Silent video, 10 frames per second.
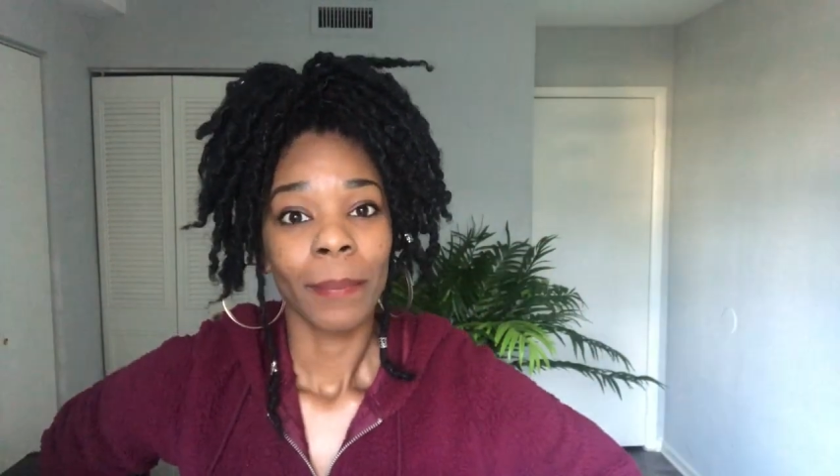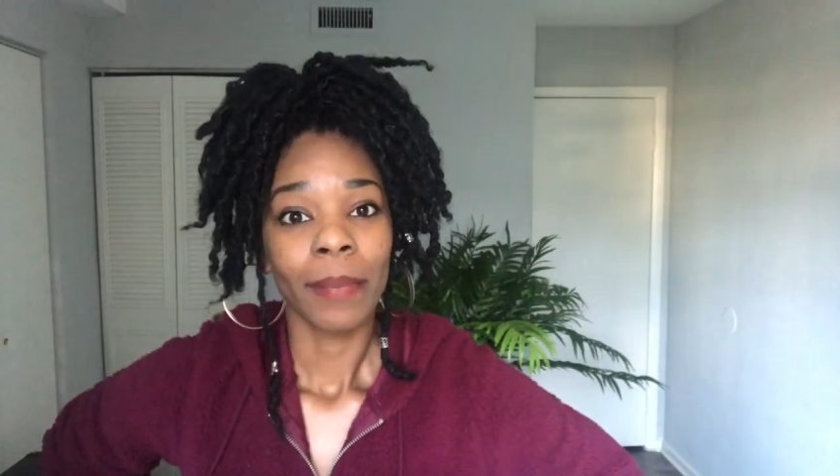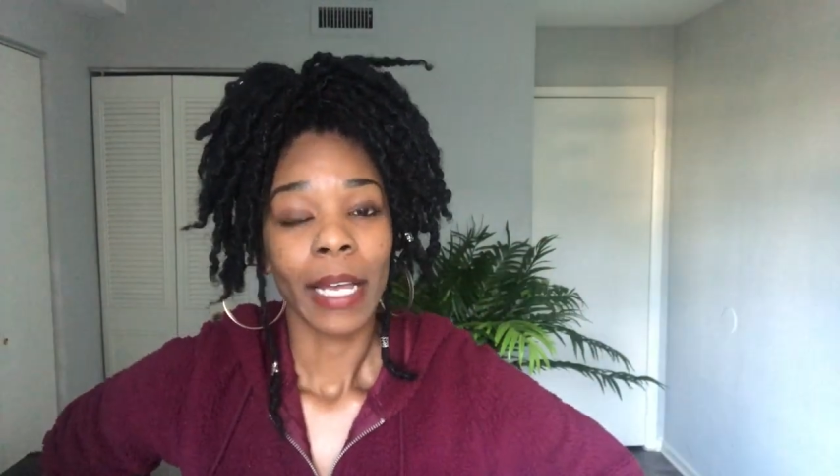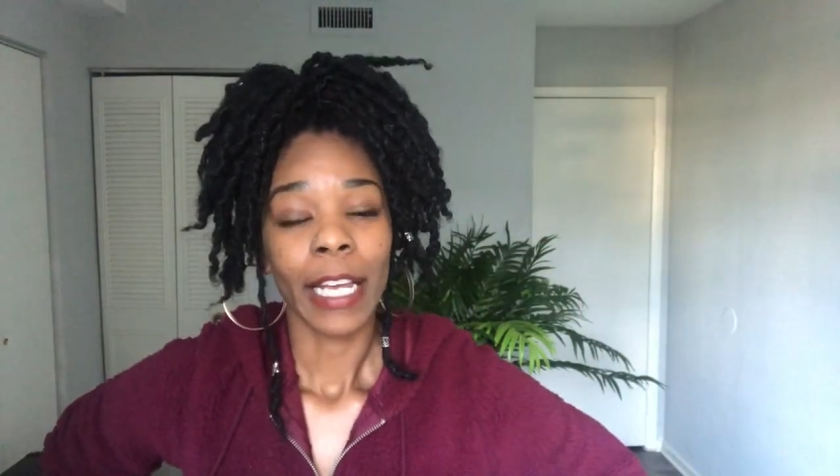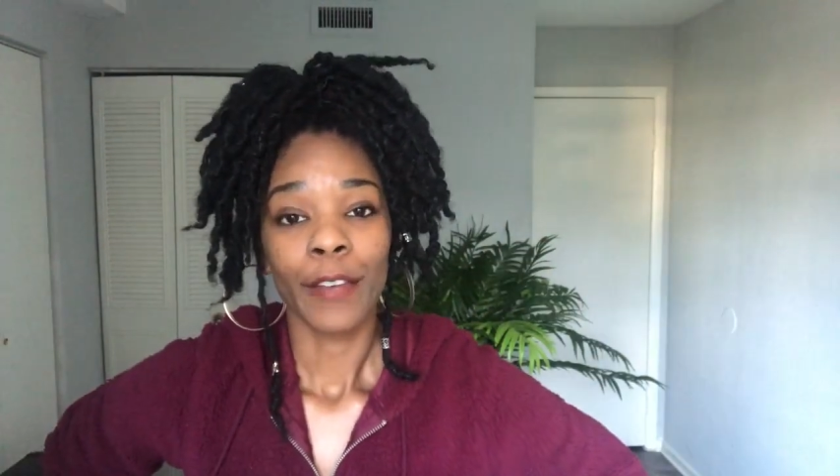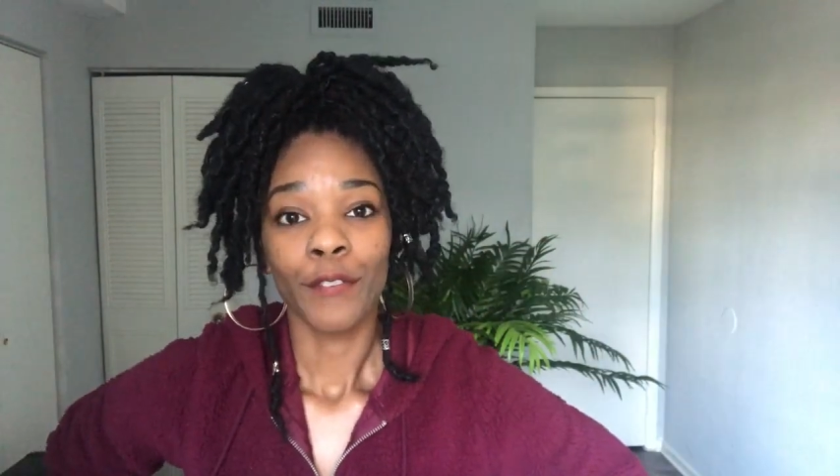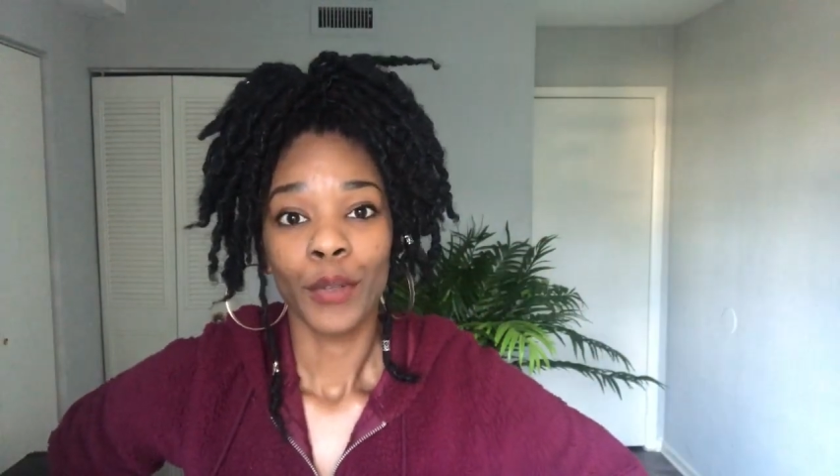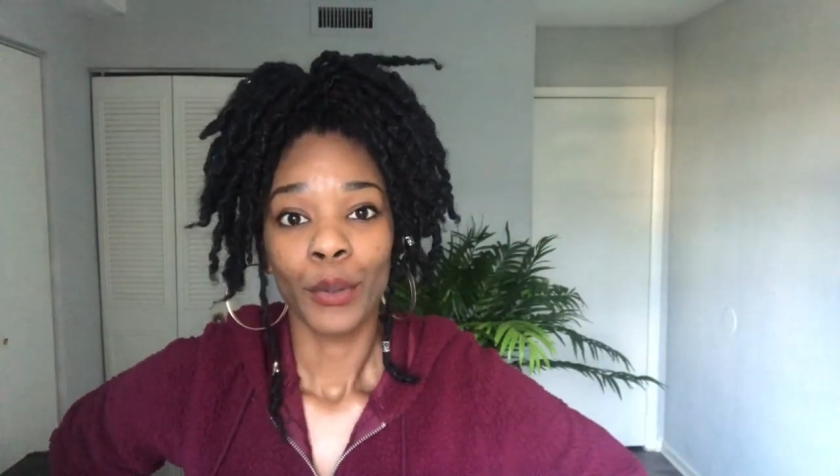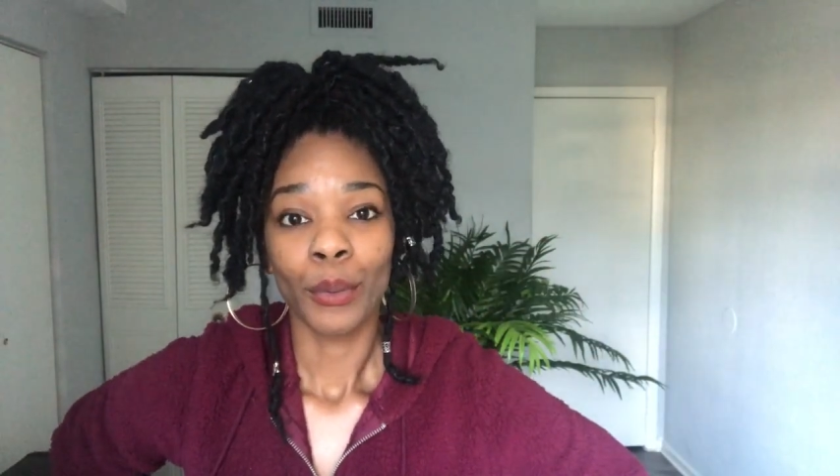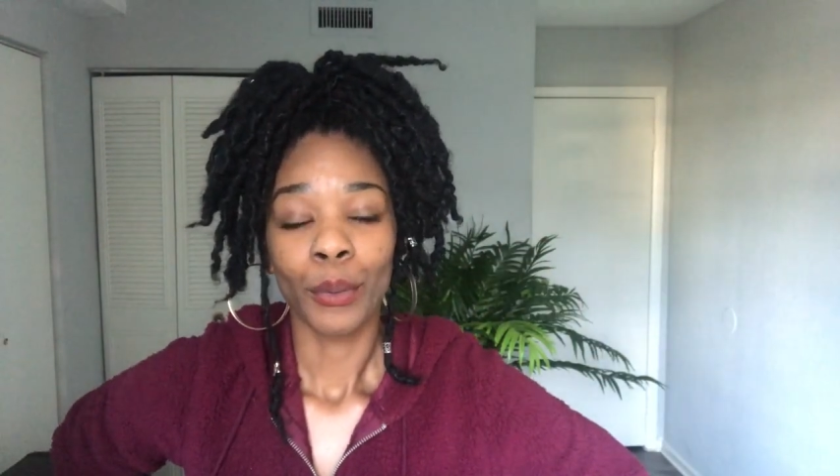like if
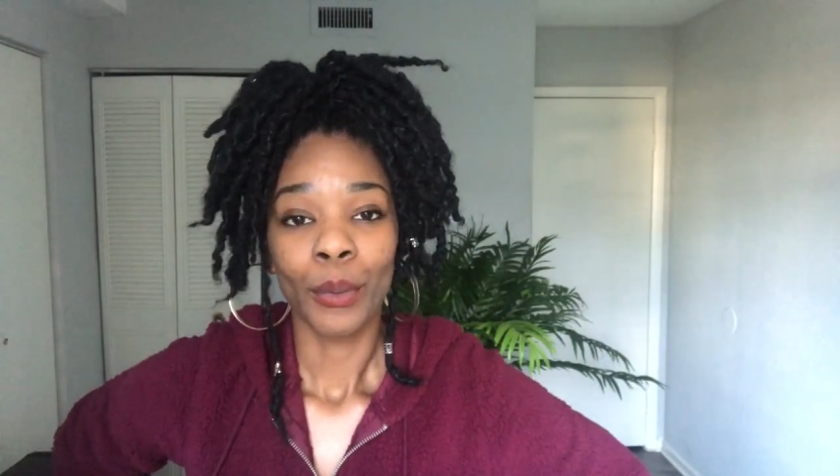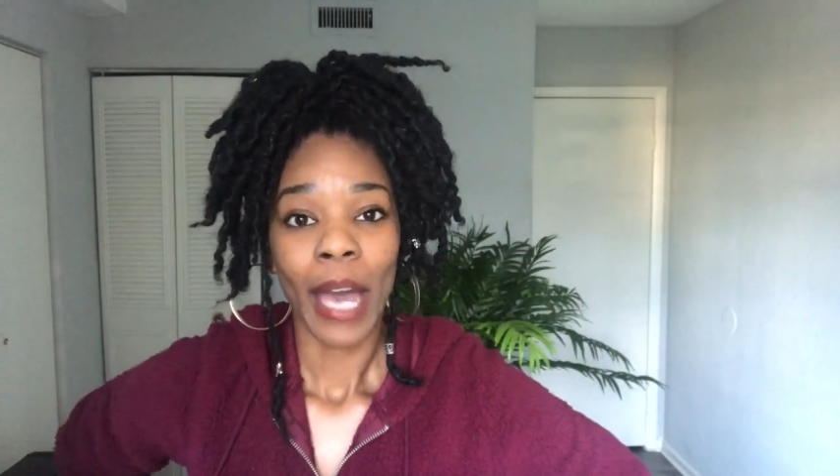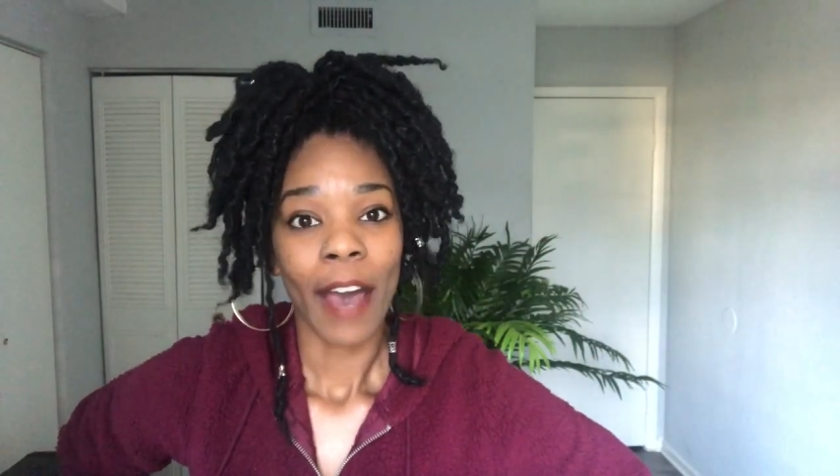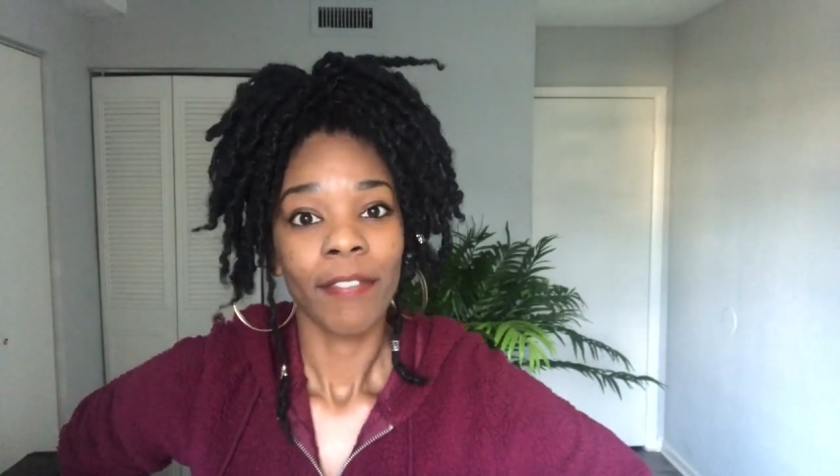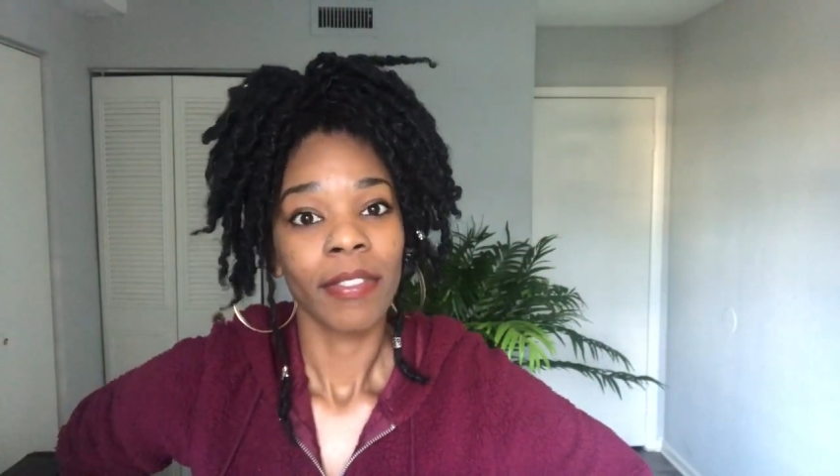you have